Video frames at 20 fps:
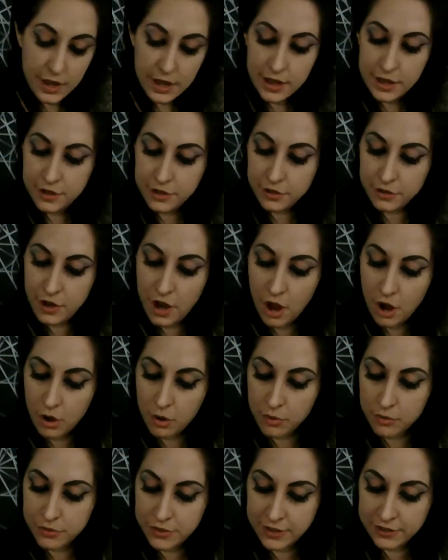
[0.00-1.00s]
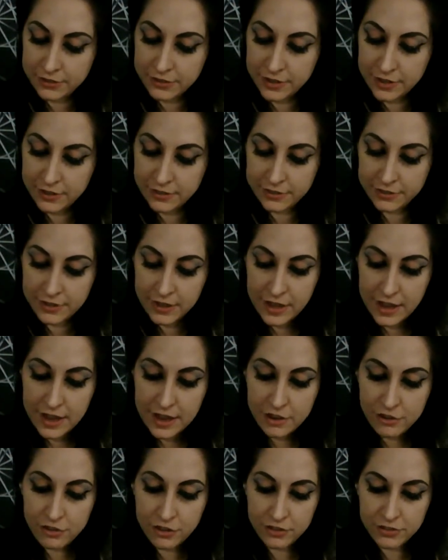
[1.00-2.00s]
this is
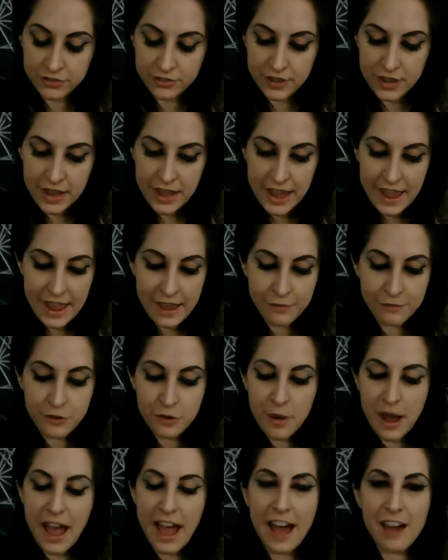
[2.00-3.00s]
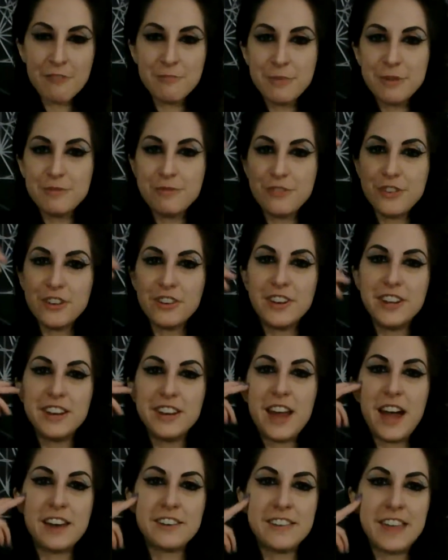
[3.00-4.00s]
just, if you have been feeling
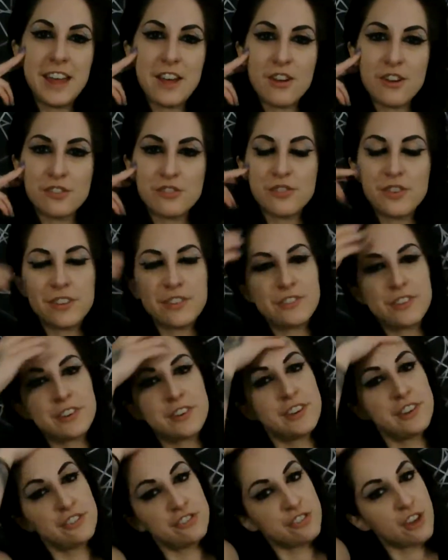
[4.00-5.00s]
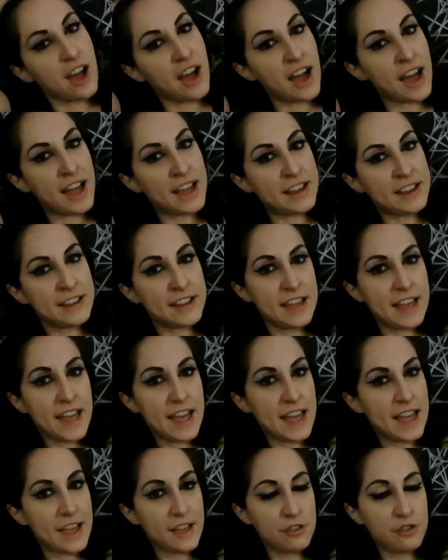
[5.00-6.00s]
uncharacteristically shy,
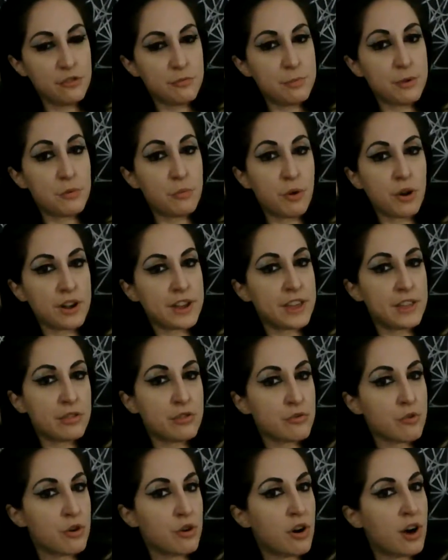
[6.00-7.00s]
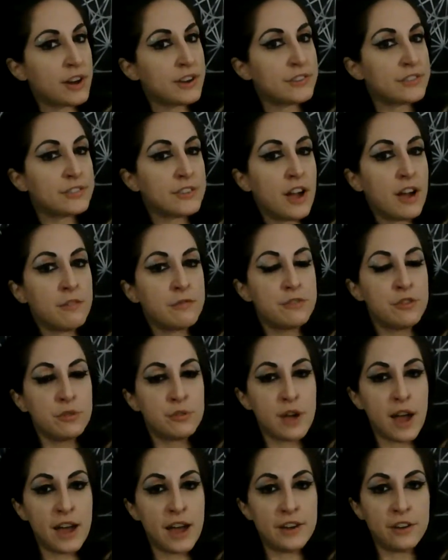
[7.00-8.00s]
you've been working through a lot of stuff, you
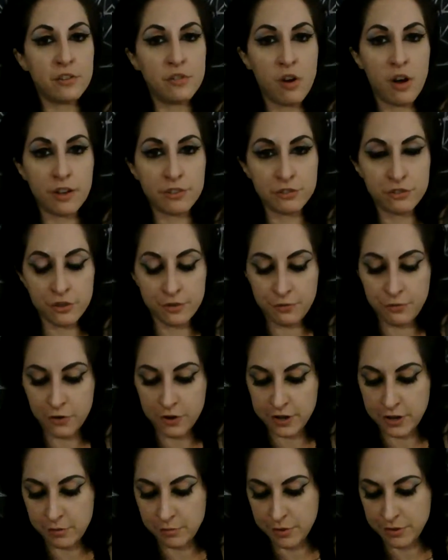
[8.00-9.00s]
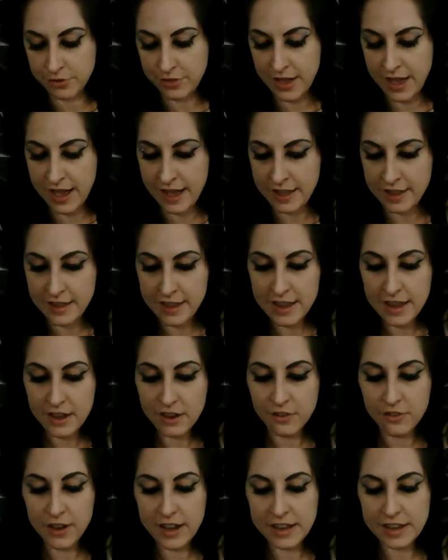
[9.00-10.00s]
kind of lost your footing with that,
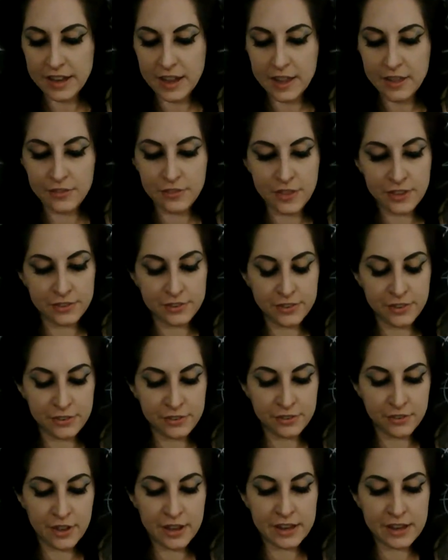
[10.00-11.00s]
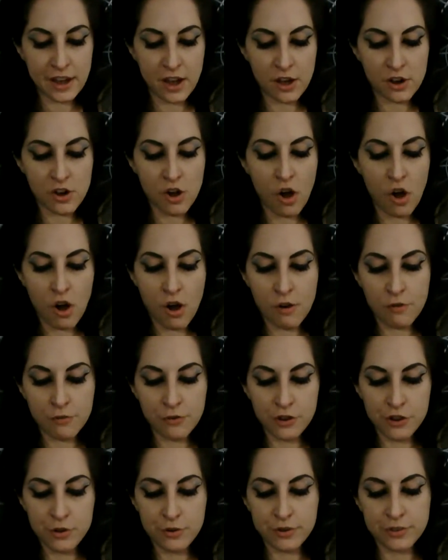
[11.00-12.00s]
like, this is like a call for
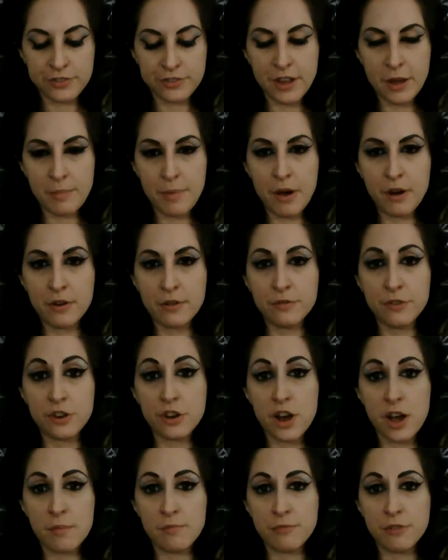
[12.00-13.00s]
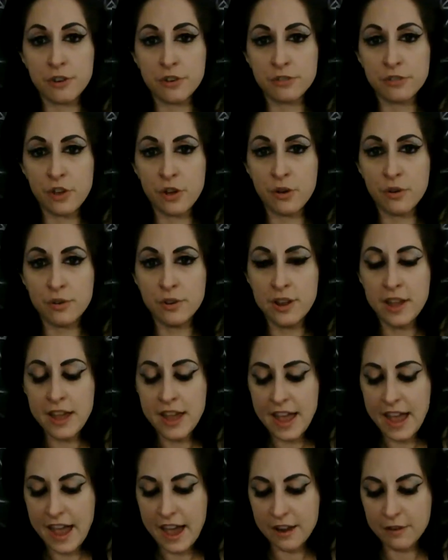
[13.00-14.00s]
you to step out of your comfort zone
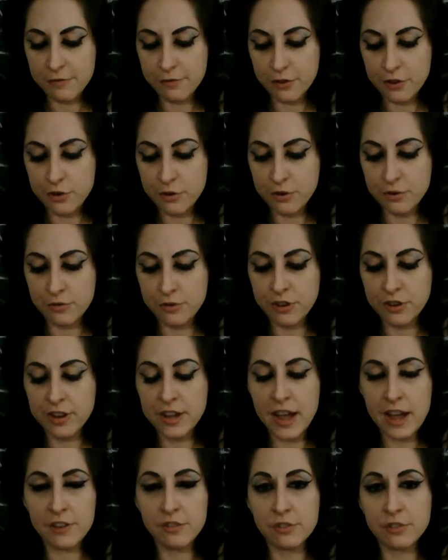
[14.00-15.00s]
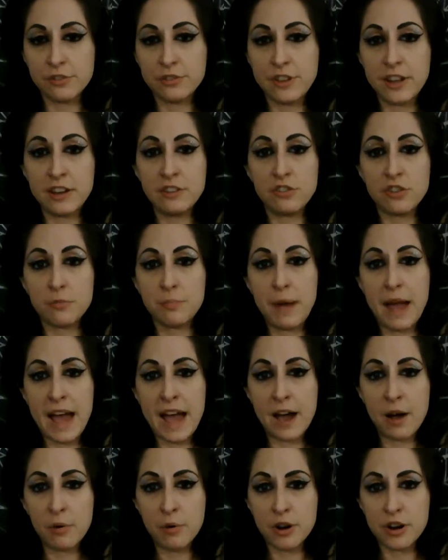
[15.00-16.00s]
and for you to really understand your
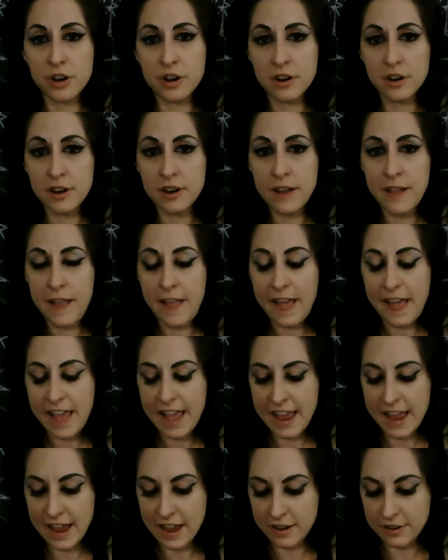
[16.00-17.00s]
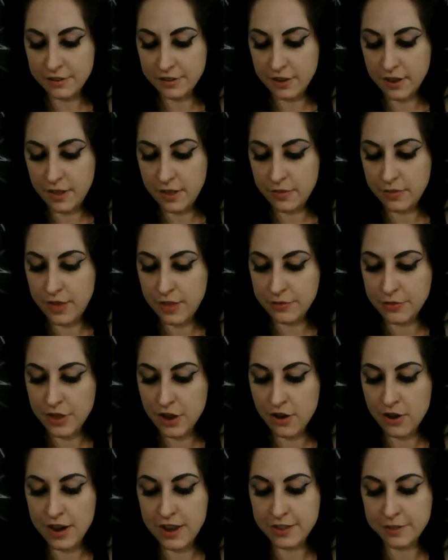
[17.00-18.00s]
power, and that
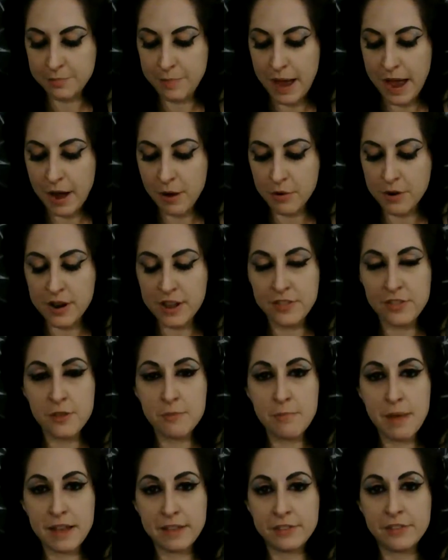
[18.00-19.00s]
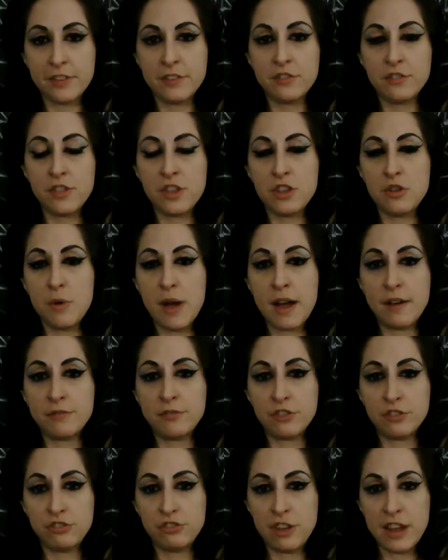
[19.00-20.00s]
there is power in the message that you have to
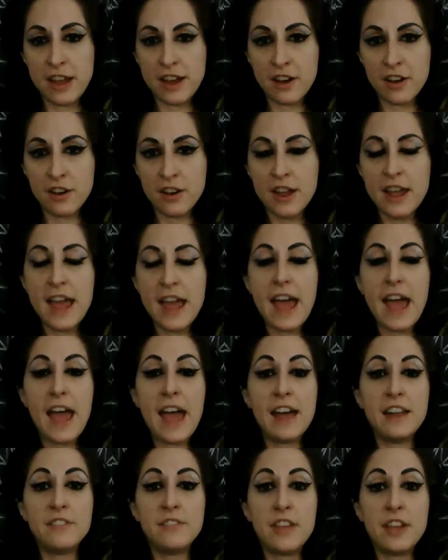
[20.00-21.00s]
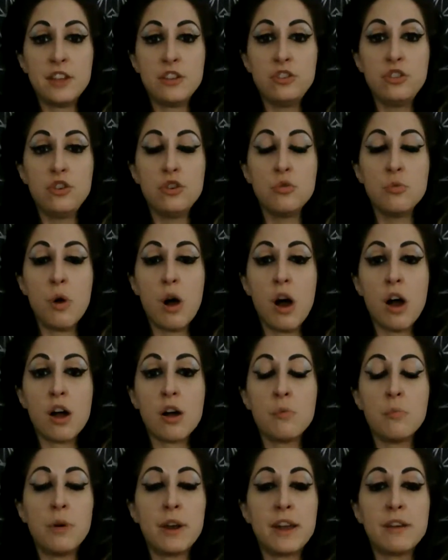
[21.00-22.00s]
share, and that you are,
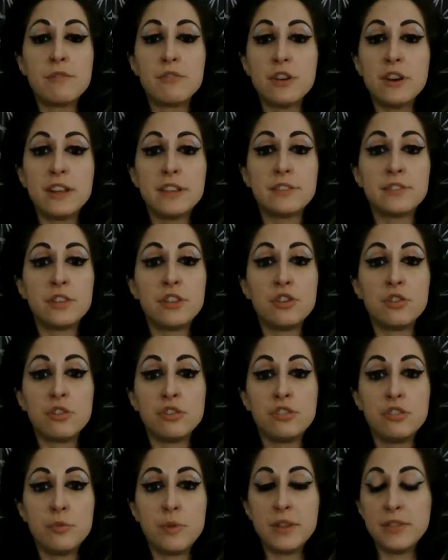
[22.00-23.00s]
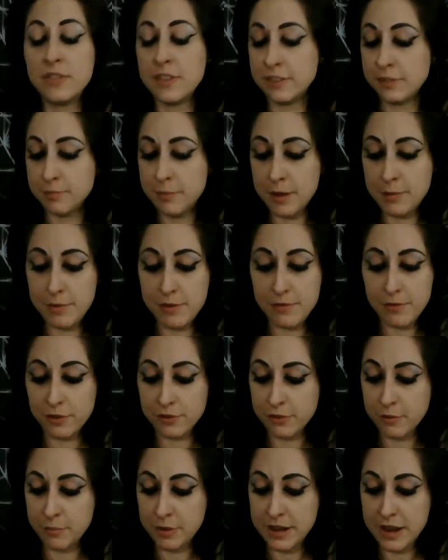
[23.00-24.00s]
whatever it is that you're doing, this may be for
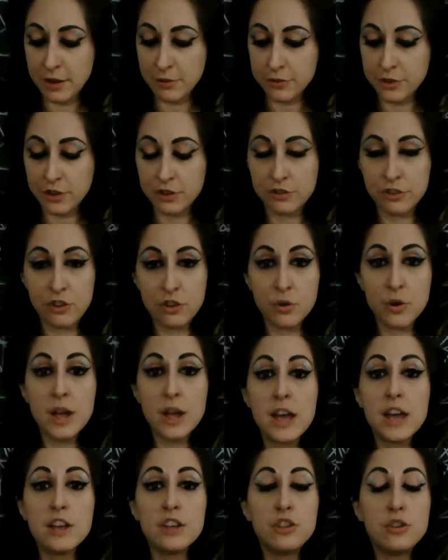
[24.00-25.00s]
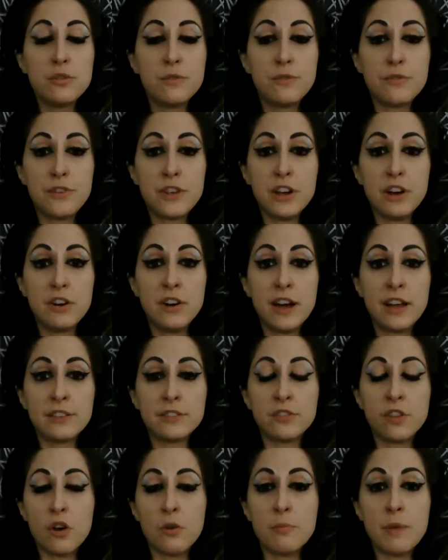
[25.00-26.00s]
somebody out there too. You feel as
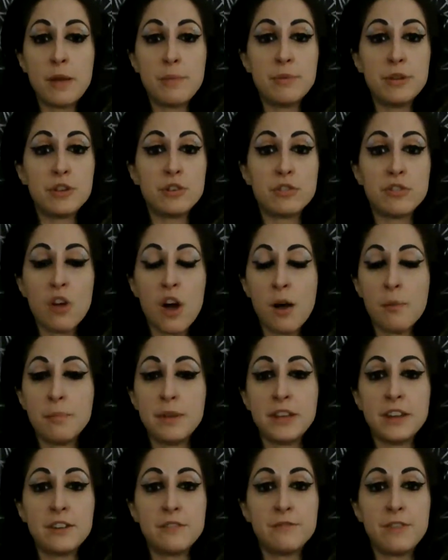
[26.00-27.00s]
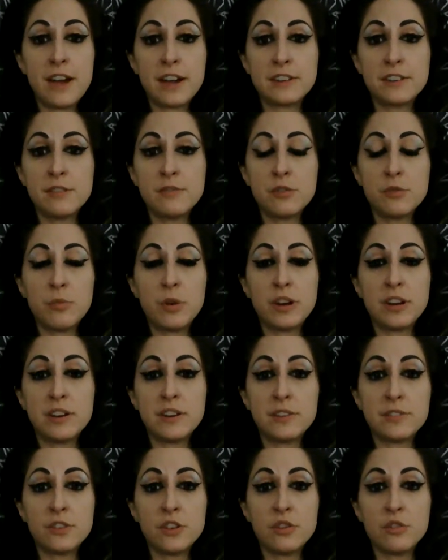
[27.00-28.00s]
though maybe you're not being effective in what it
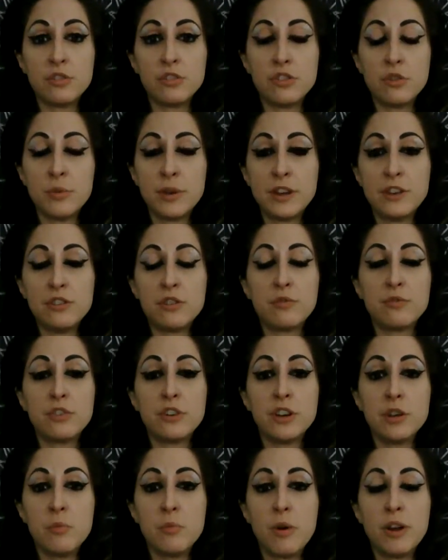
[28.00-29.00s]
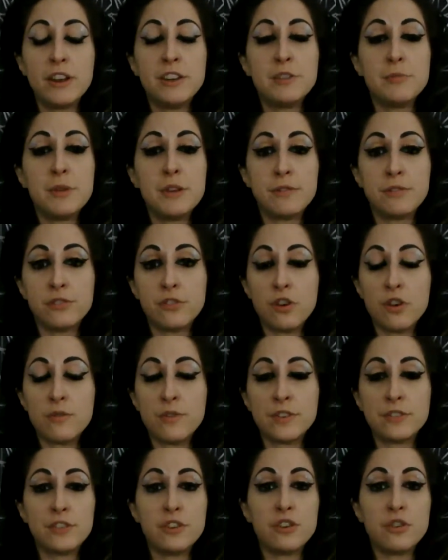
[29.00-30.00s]
is that you're doing. You're really wanting to be of
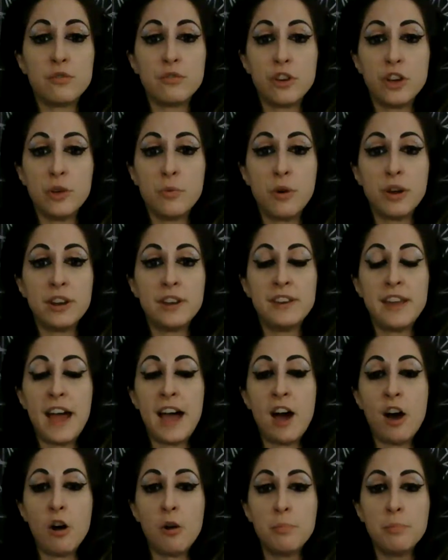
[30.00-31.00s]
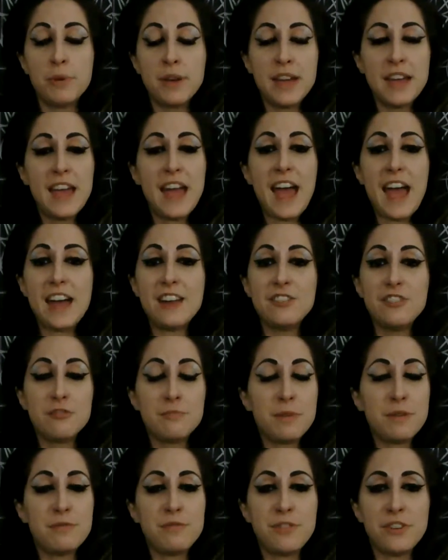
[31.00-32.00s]
service and you're really wanting to help, and you've
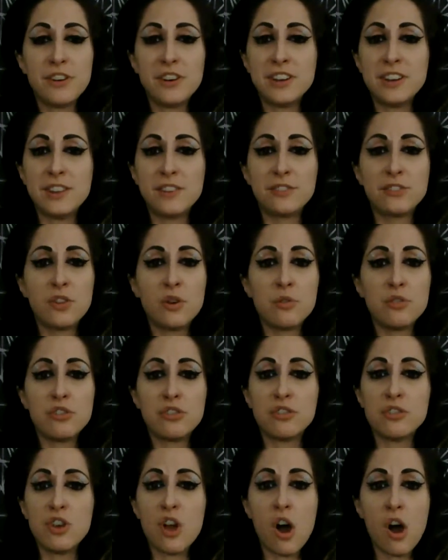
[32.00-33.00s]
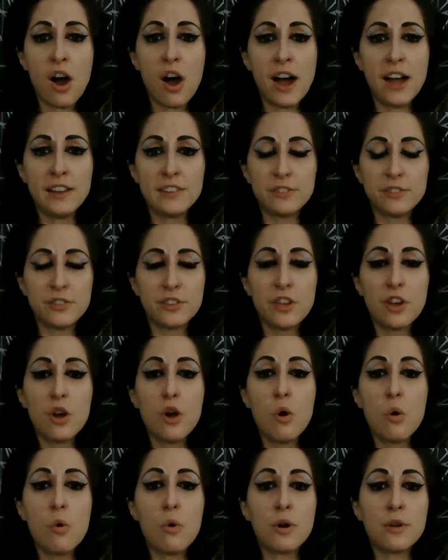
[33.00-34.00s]
been feeling as though you're not,
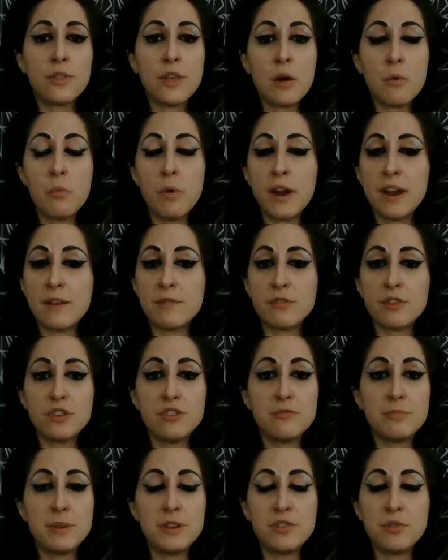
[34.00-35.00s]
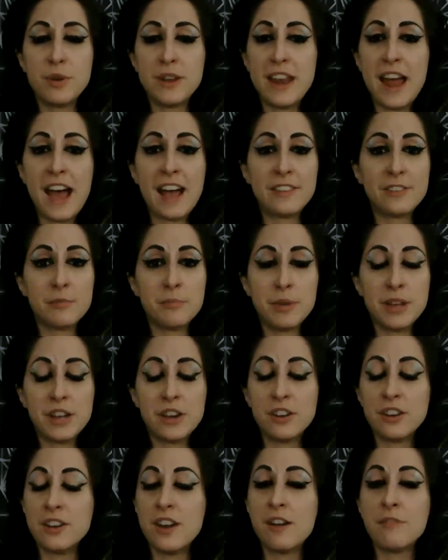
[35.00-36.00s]
or that whatever you've been doing hasn't been good
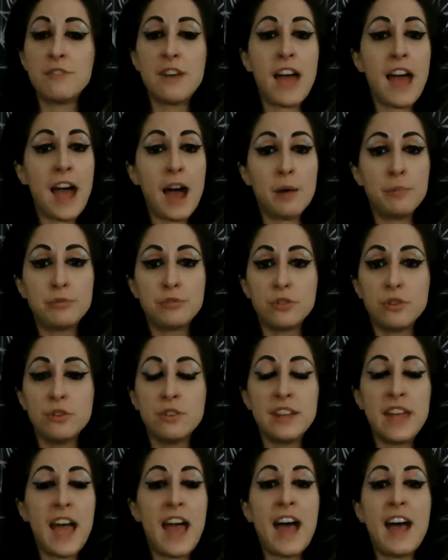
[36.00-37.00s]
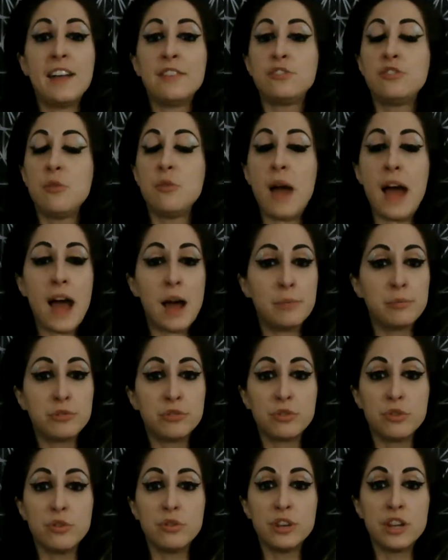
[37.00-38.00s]
enough. It absolutely has. You
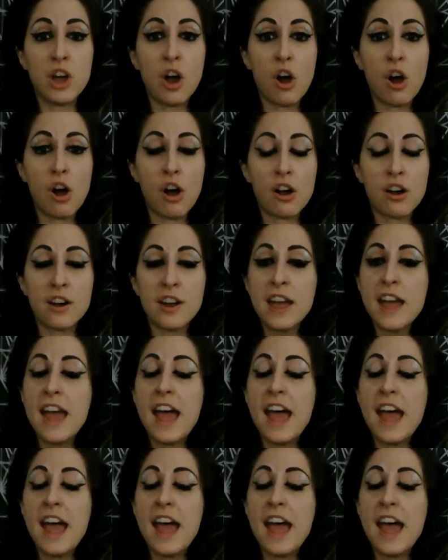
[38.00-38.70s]
absolutely are.